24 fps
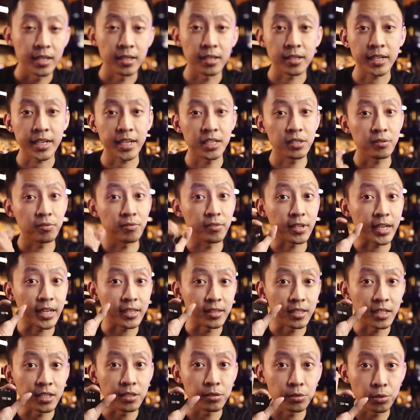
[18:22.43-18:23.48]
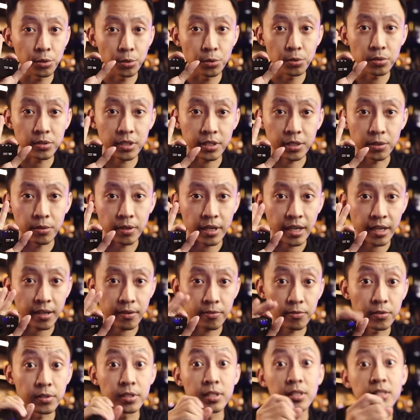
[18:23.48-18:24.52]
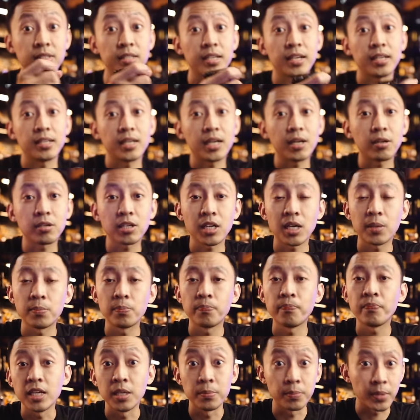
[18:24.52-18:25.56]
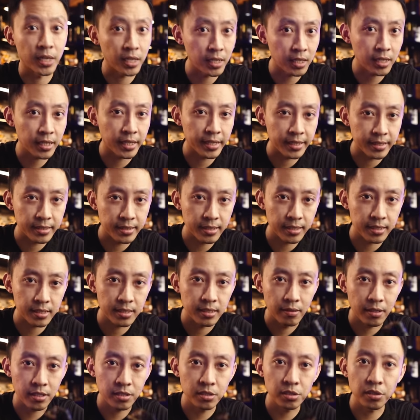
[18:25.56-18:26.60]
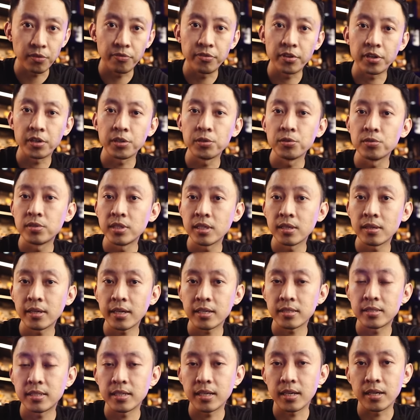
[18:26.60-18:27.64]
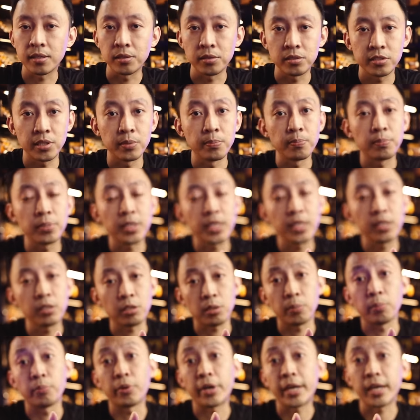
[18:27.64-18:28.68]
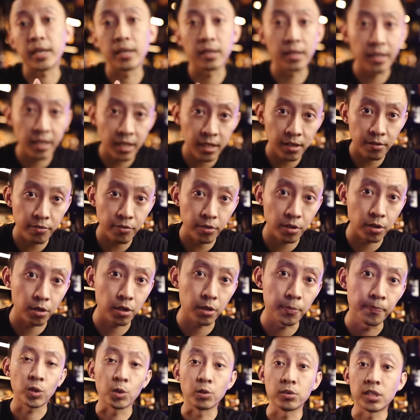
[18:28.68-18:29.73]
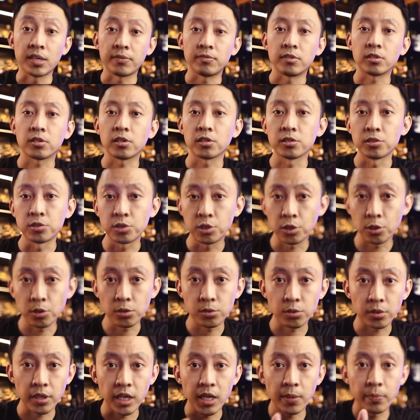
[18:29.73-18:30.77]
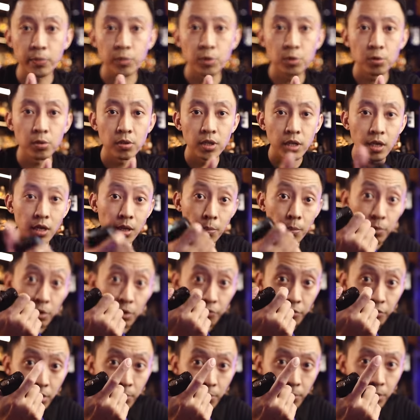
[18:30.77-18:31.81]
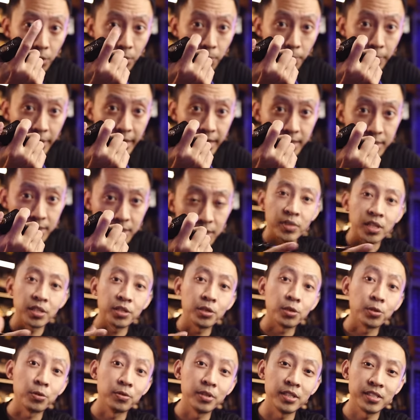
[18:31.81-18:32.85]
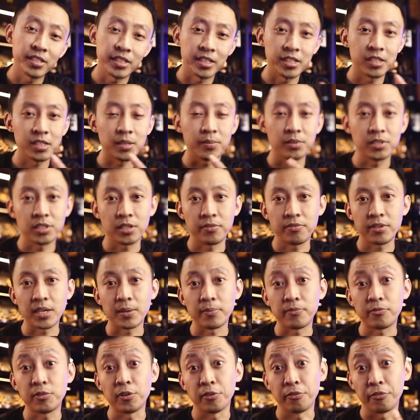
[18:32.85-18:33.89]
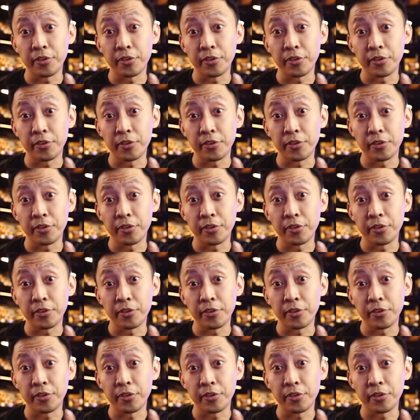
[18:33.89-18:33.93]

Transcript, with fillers: and the kind of lighting tools that you have will decide the outcome in many cases. Right? So if you are using lights that are simply not bright enough or don't have the controls to help you perform your best, then you're only setting yourself up for